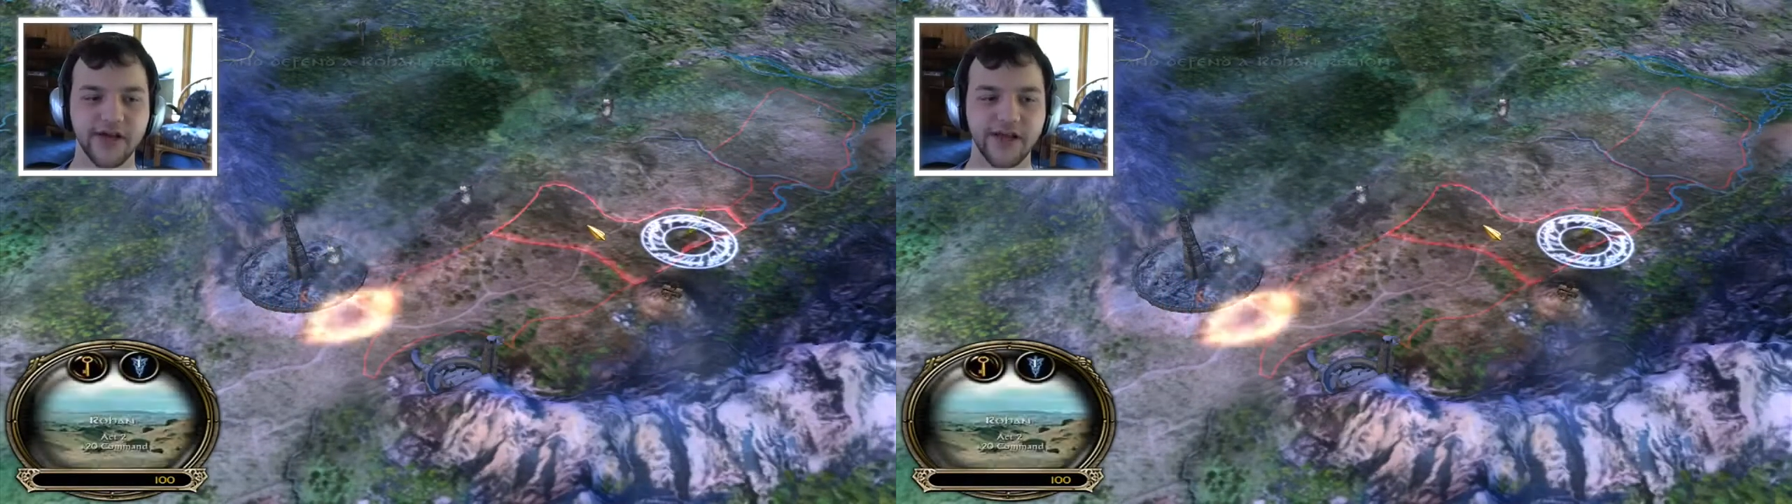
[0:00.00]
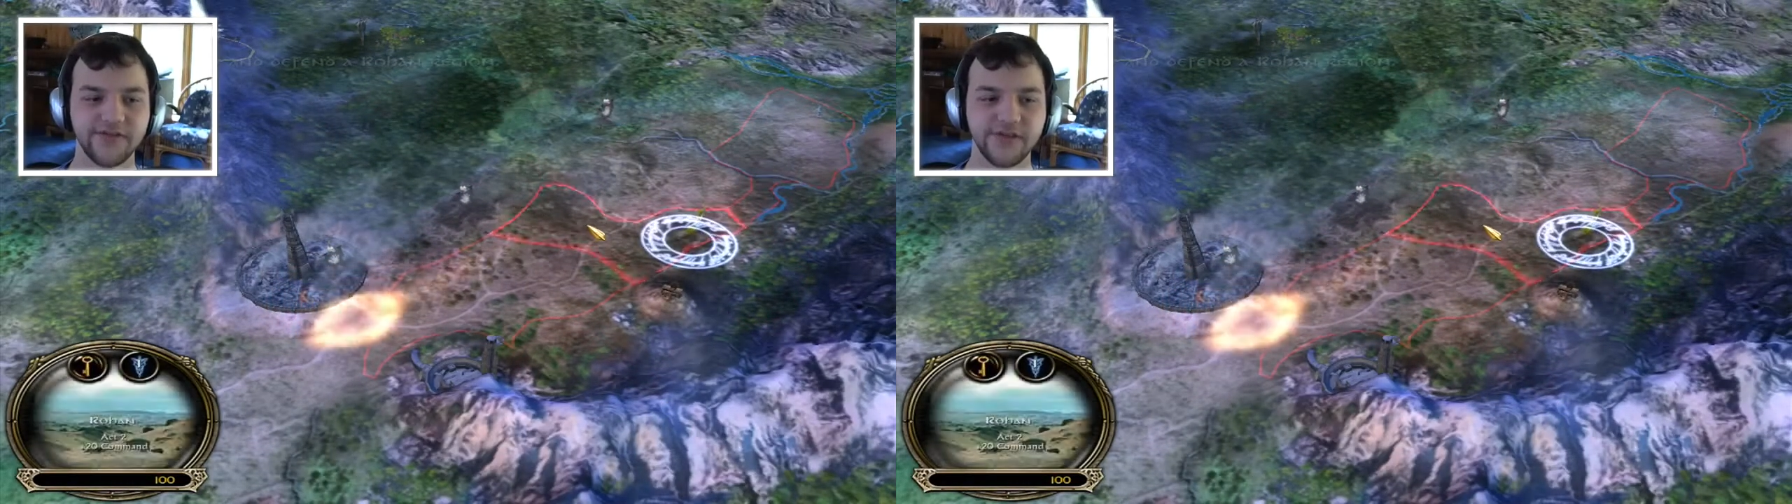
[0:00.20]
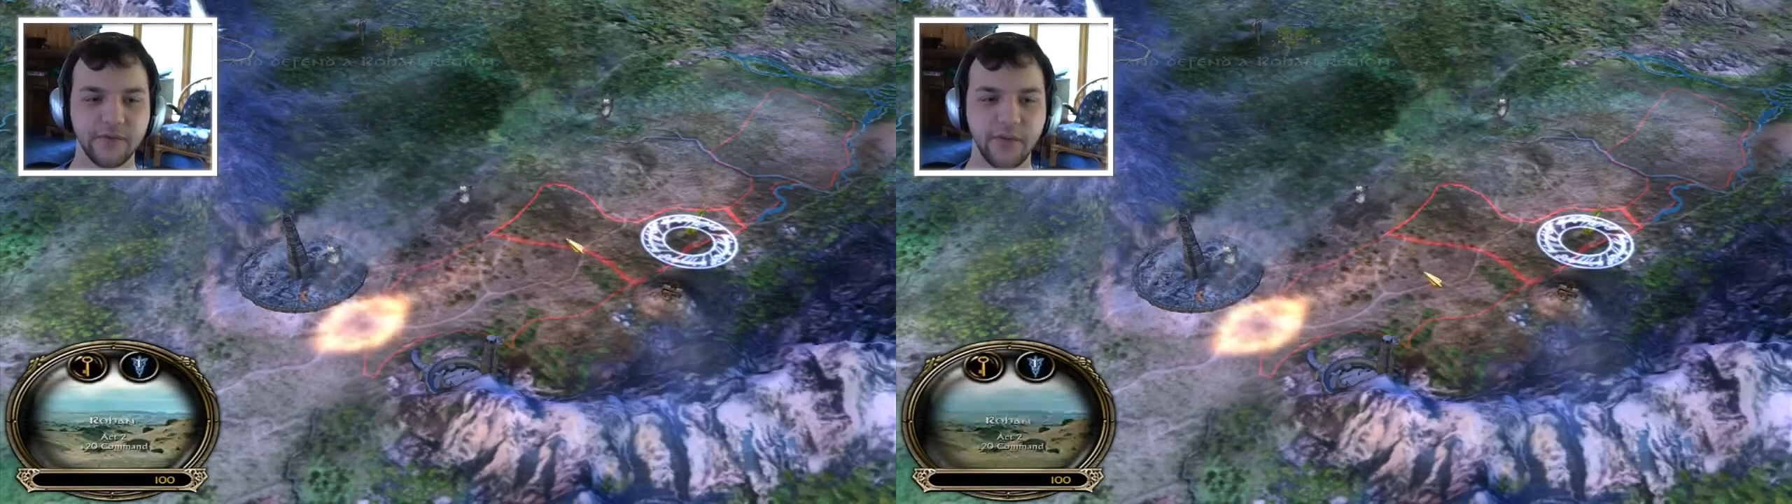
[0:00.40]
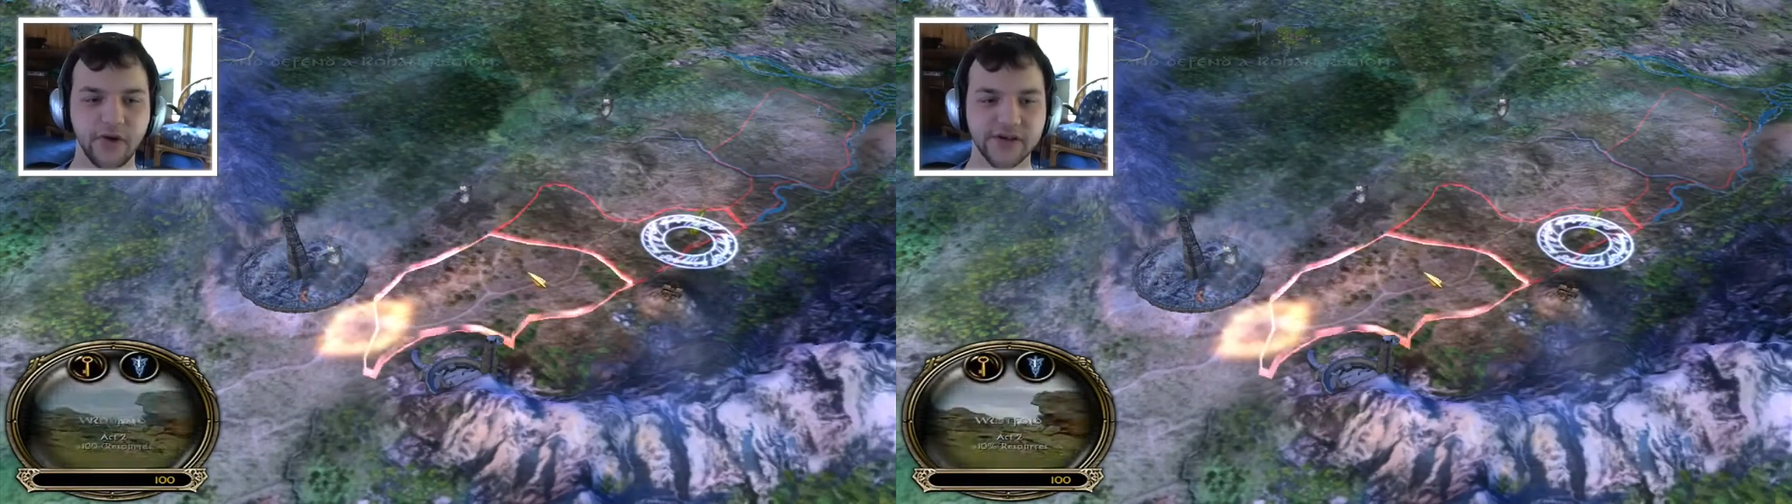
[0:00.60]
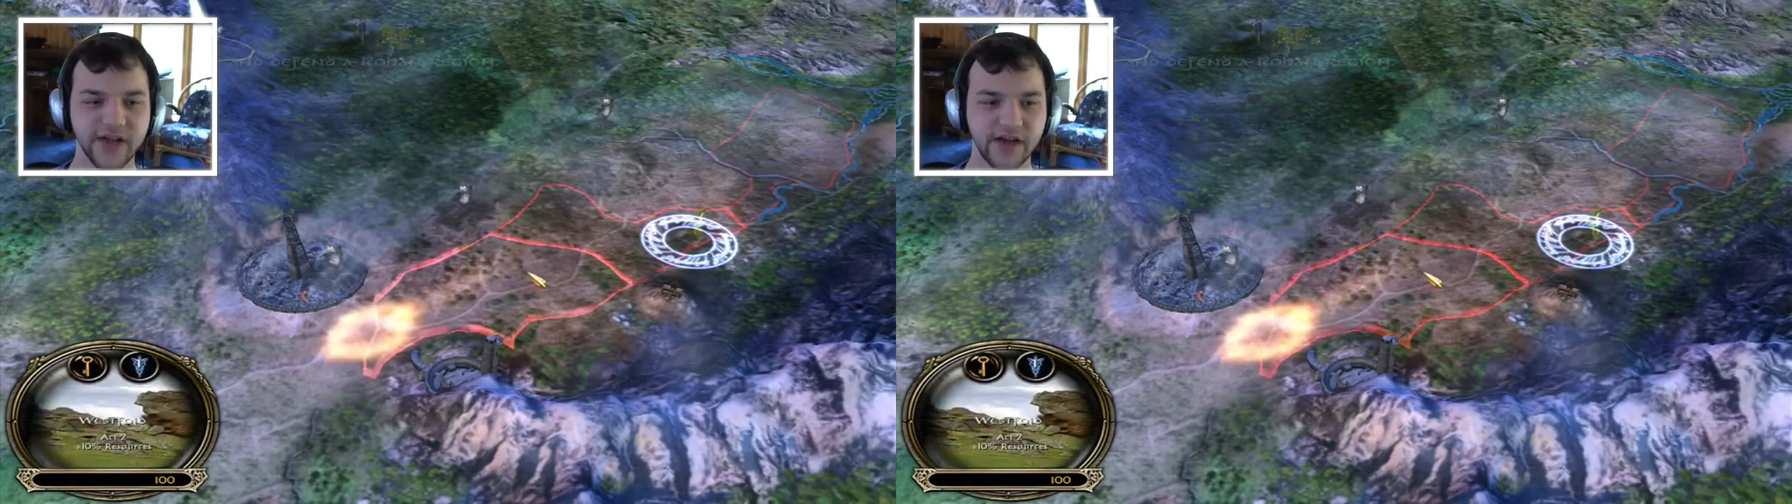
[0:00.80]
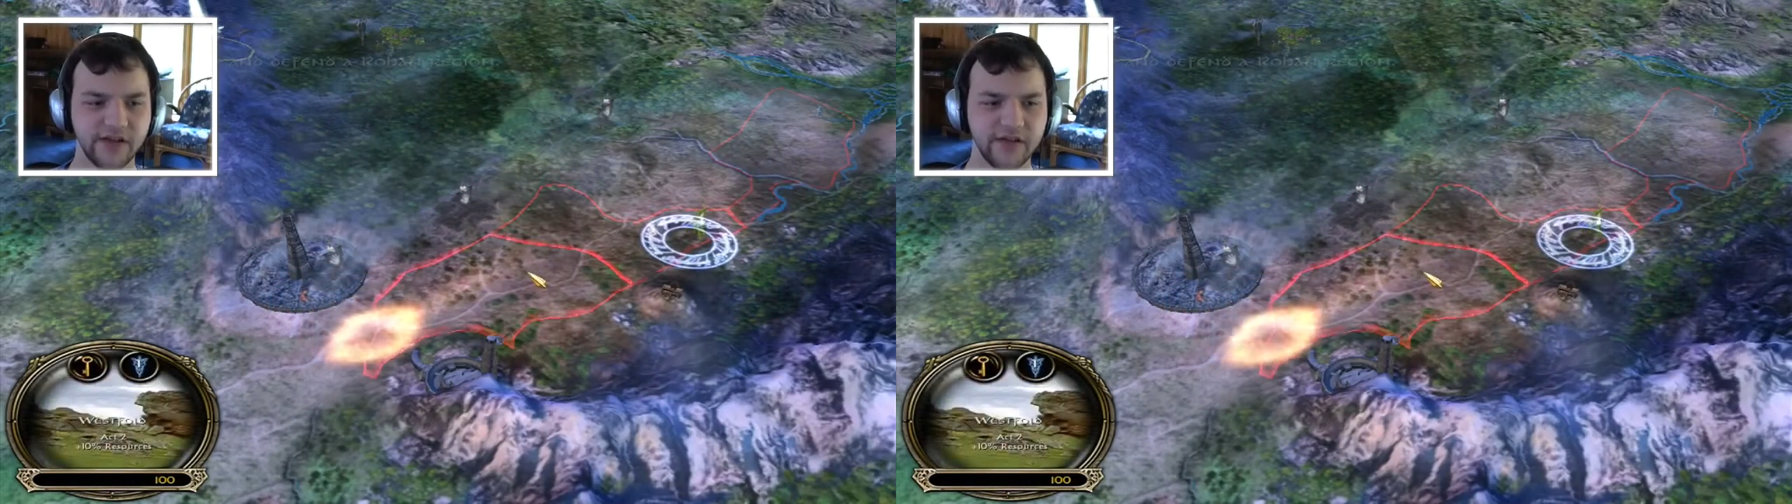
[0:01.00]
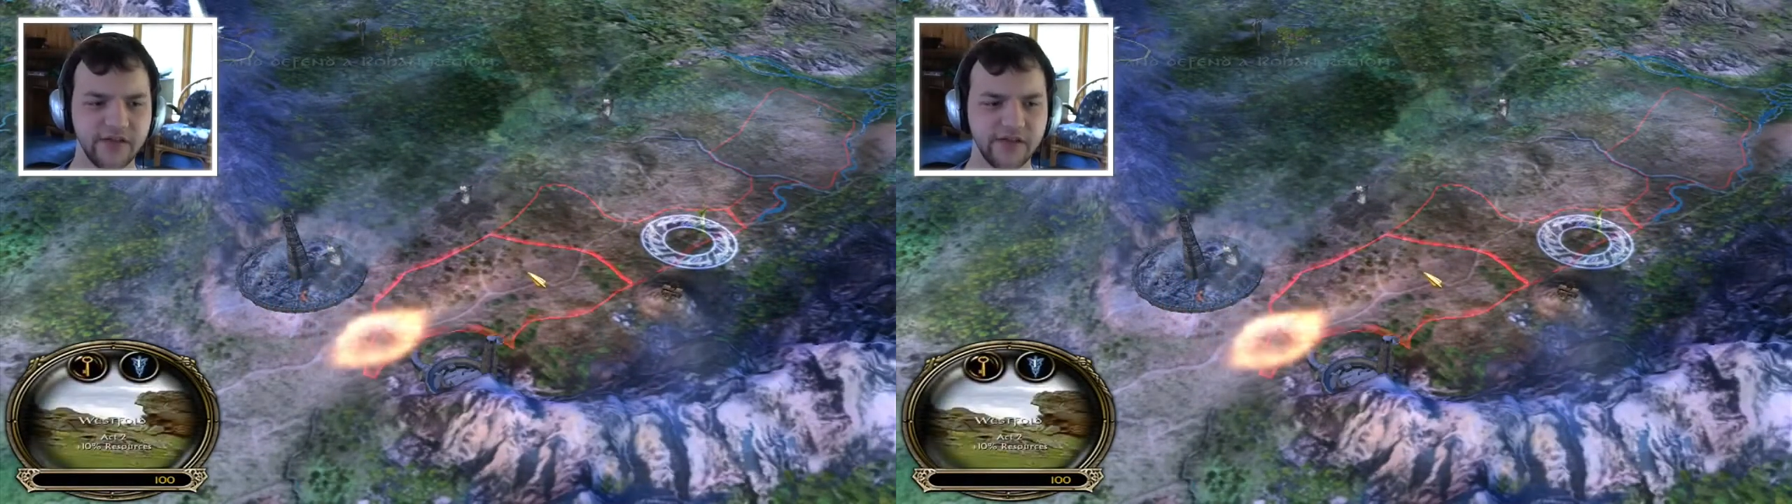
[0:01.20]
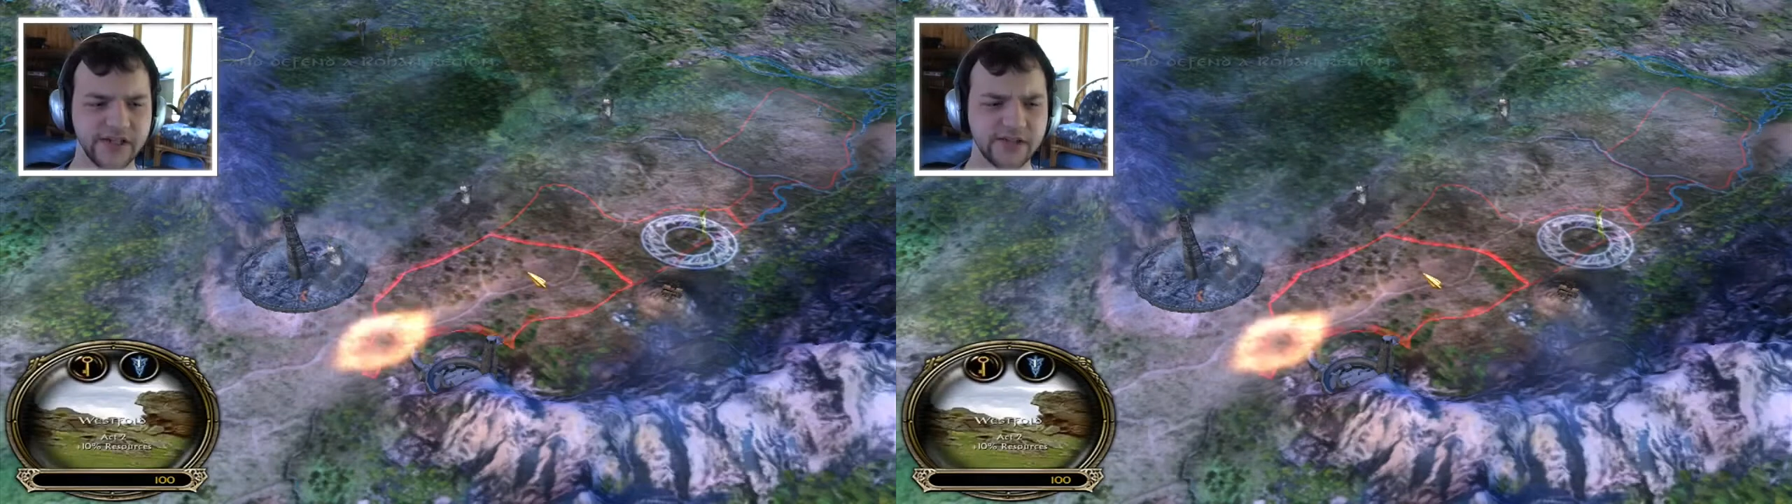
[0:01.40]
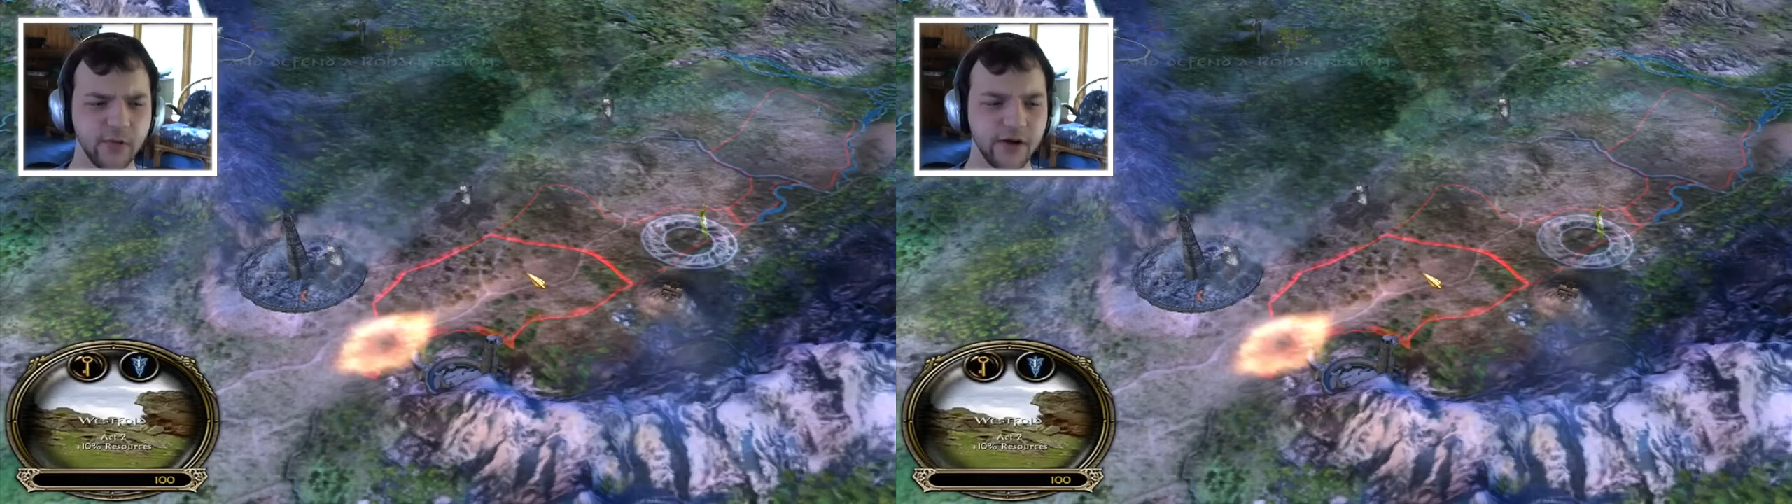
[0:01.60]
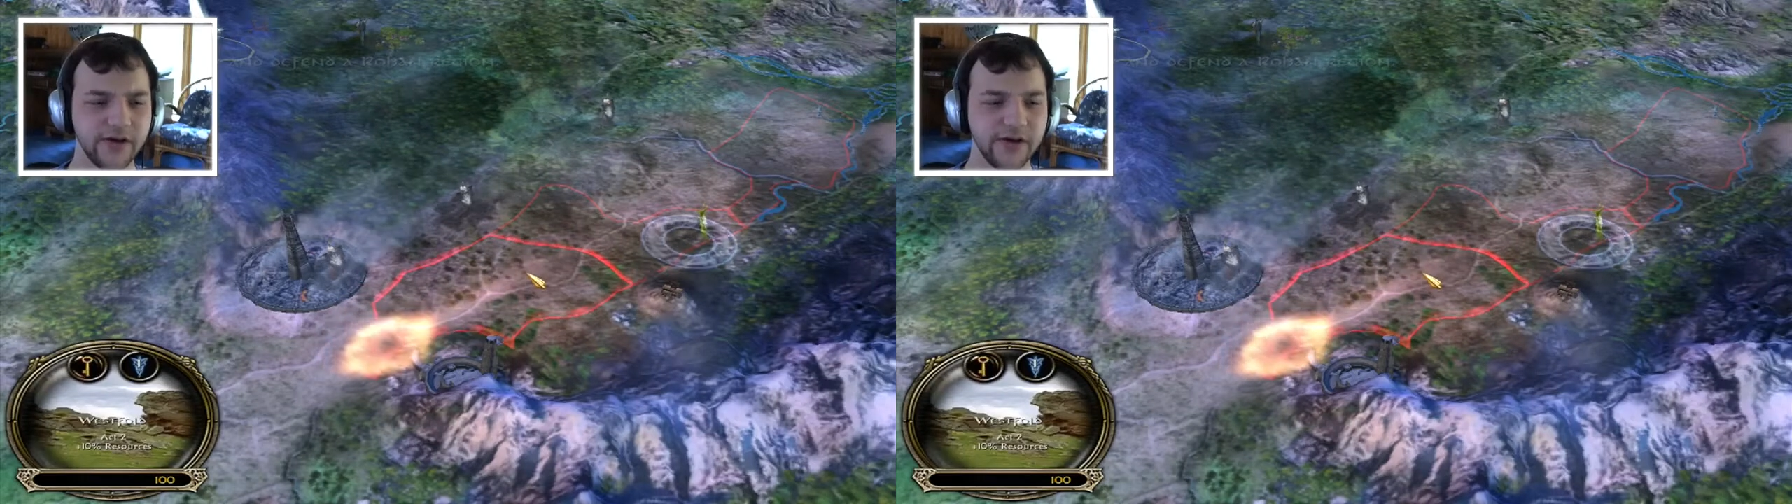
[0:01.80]
it gives you a bonus, like this
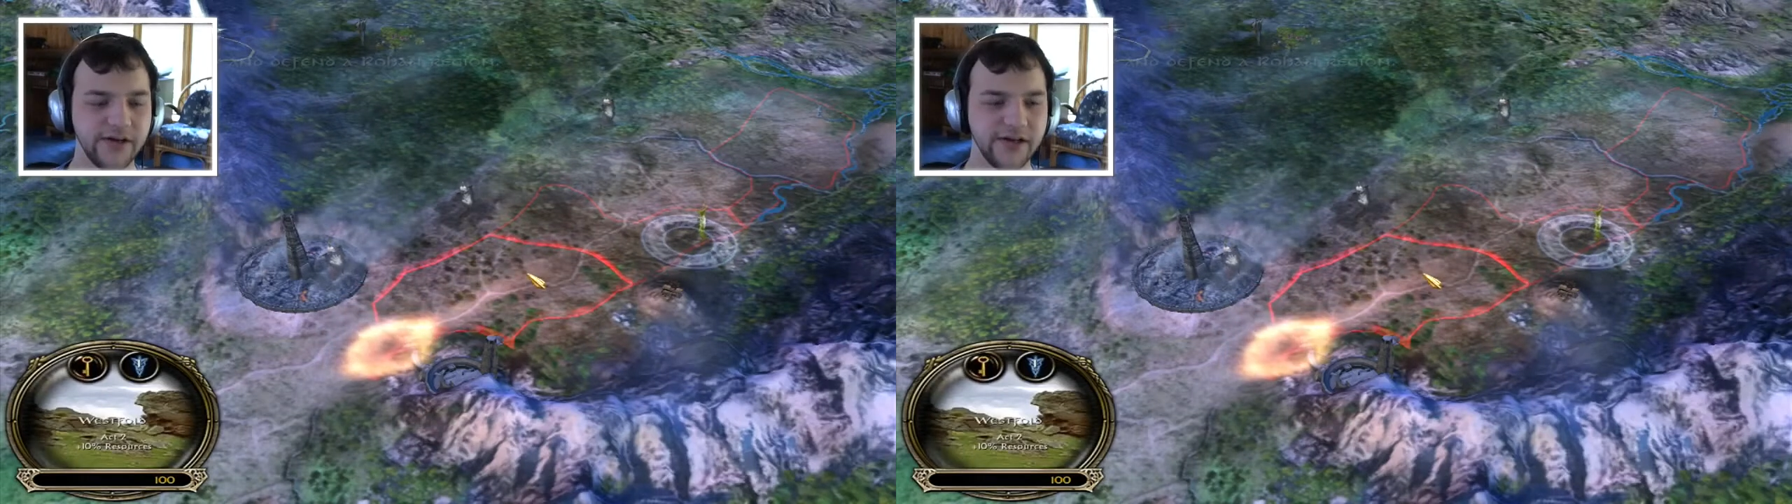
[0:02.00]
one.